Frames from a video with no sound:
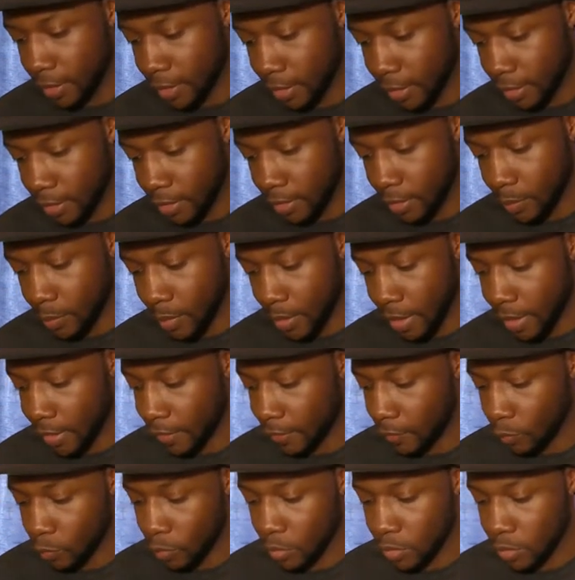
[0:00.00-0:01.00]
and that's a pack
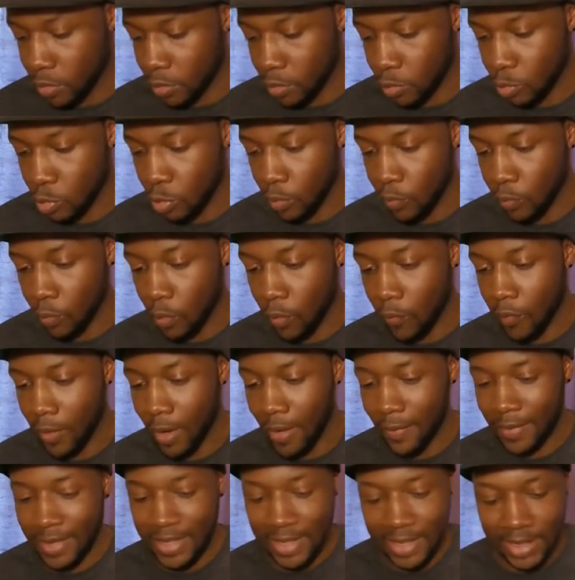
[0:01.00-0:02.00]
of one, two, three, four,
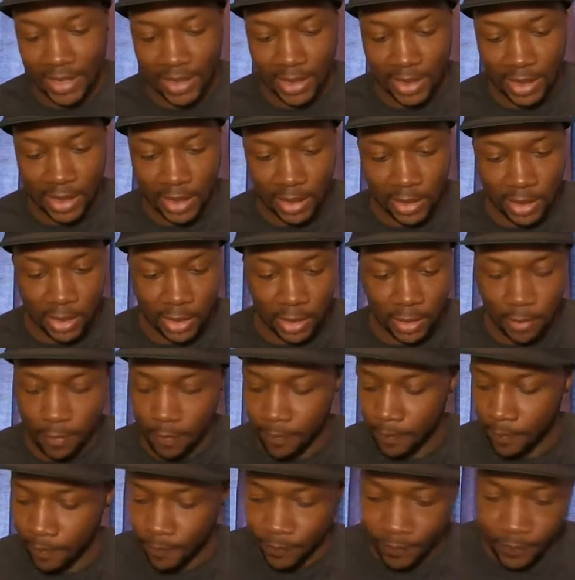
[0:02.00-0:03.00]
five, six.
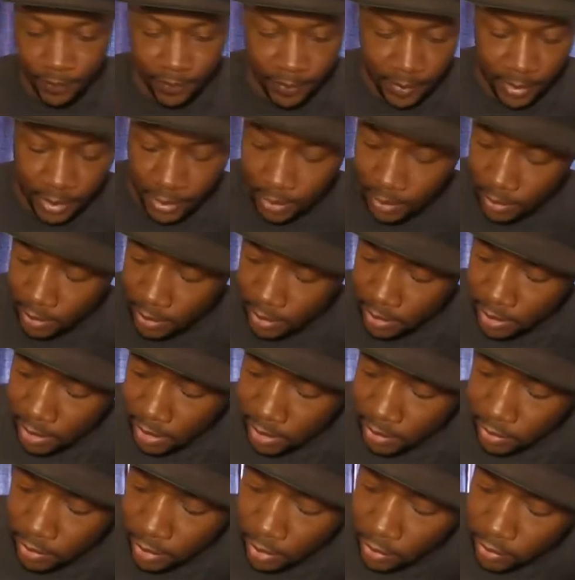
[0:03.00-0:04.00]

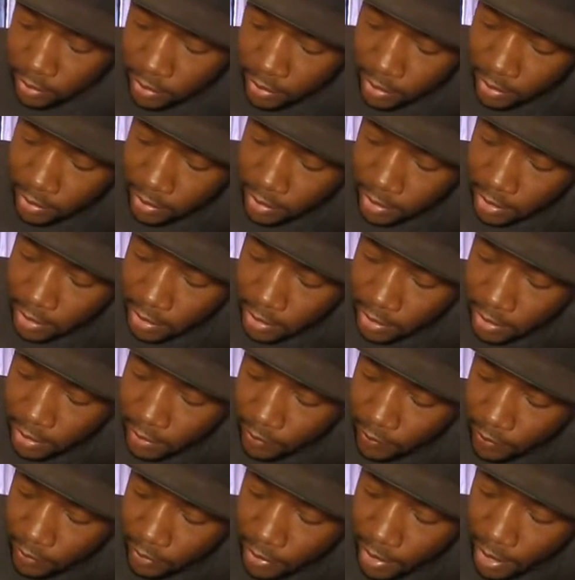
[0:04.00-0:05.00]
Six dollars and ninety nine cents
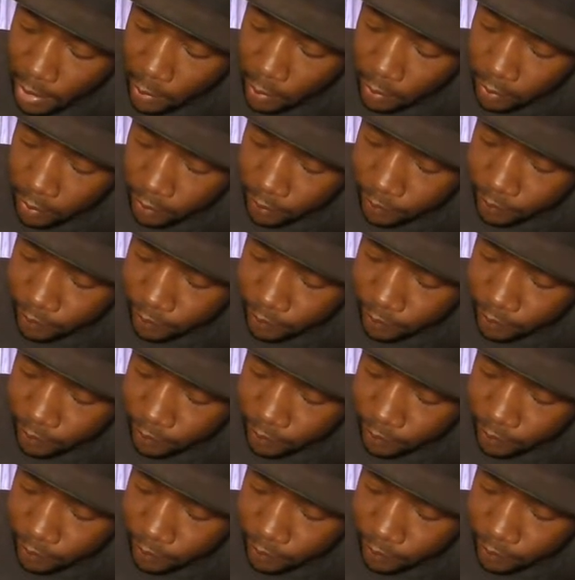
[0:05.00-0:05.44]
for that one.